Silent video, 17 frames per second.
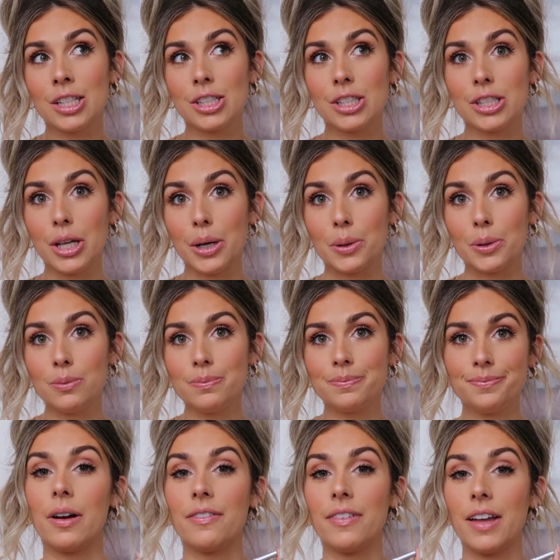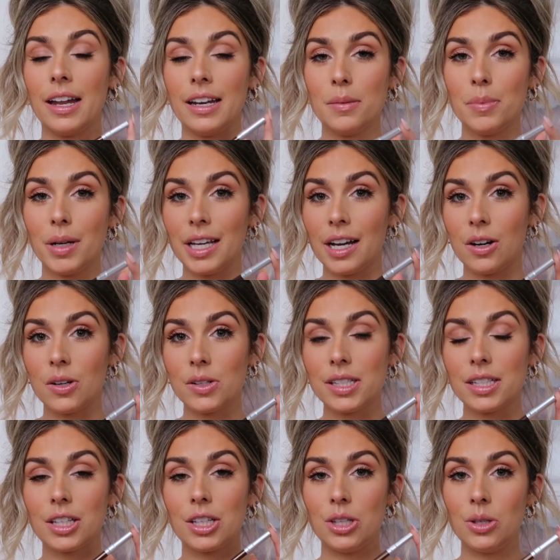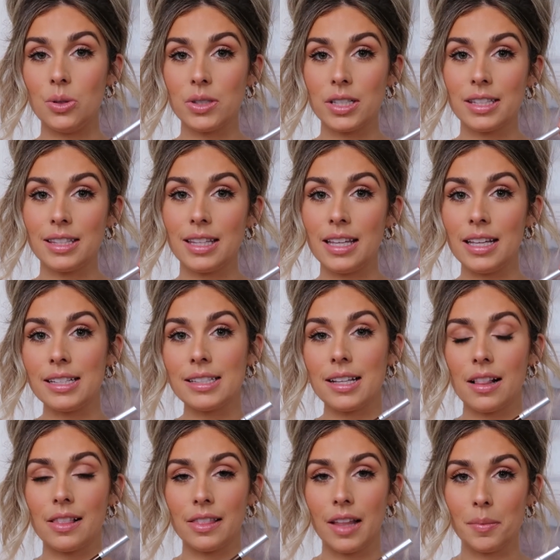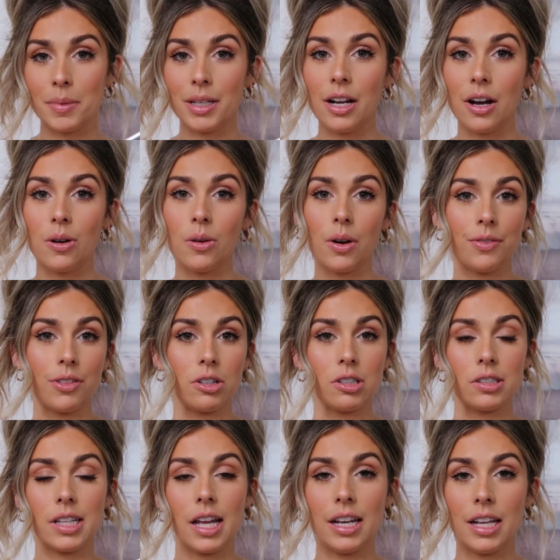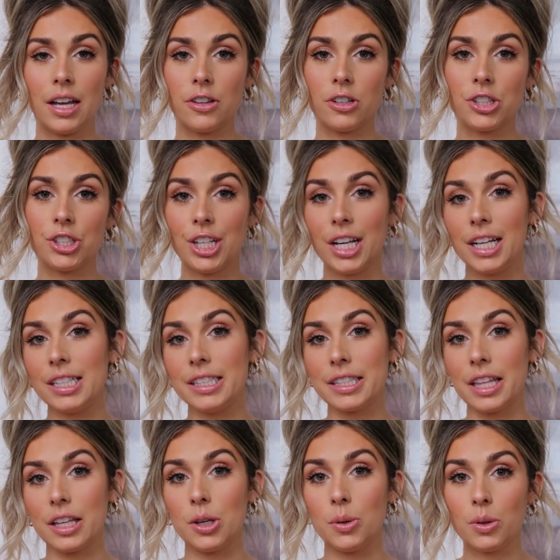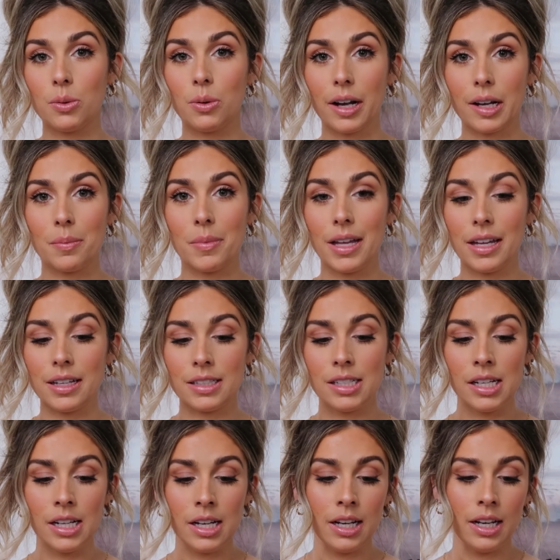So if anybody else uses these, let me know if there's any other shades that you would recommend.